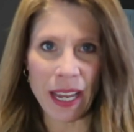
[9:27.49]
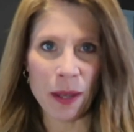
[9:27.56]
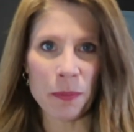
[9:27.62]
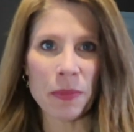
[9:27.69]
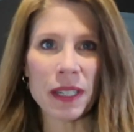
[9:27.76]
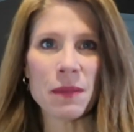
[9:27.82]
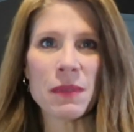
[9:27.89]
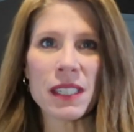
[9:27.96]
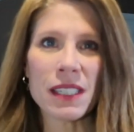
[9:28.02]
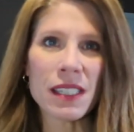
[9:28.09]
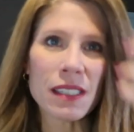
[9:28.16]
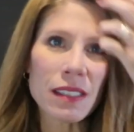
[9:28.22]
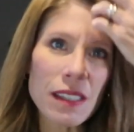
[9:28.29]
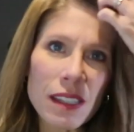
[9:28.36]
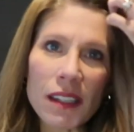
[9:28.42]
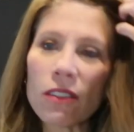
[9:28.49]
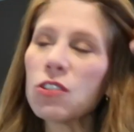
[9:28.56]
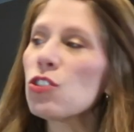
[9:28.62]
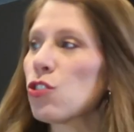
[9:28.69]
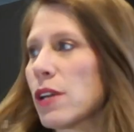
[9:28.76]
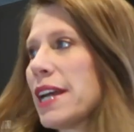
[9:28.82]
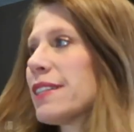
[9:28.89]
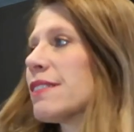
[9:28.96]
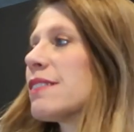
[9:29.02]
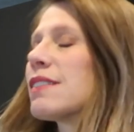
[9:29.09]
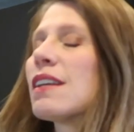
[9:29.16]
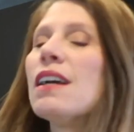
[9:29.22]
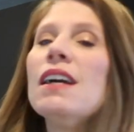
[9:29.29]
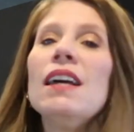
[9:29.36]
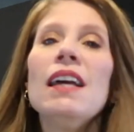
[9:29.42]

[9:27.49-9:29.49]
am, but I'm still a little stressed.